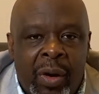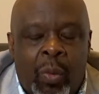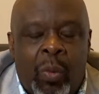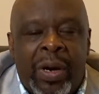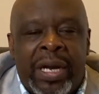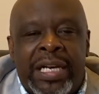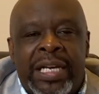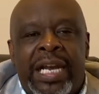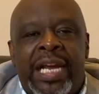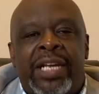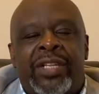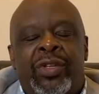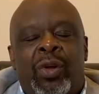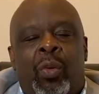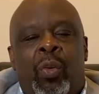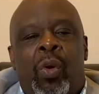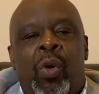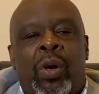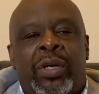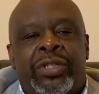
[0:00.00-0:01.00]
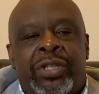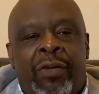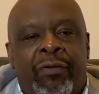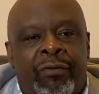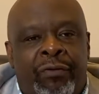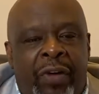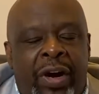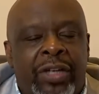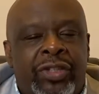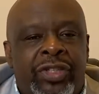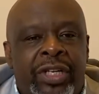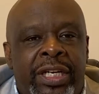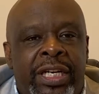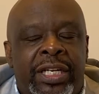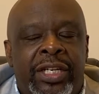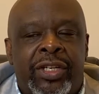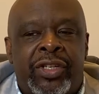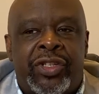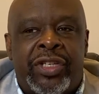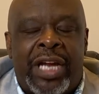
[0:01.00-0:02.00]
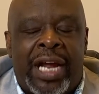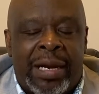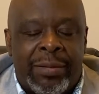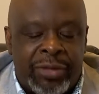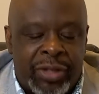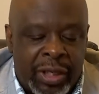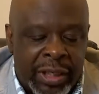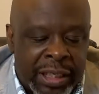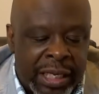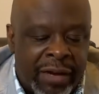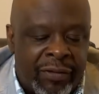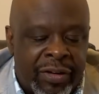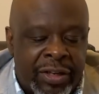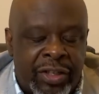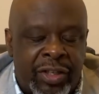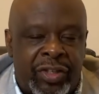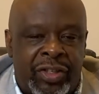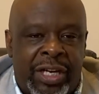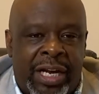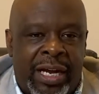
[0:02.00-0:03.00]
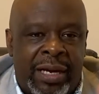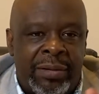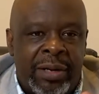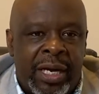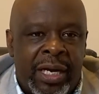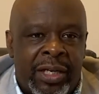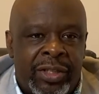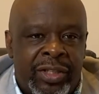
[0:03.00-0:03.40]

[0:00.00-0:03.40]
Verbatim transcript: We need the word to function in this time, to live in this time,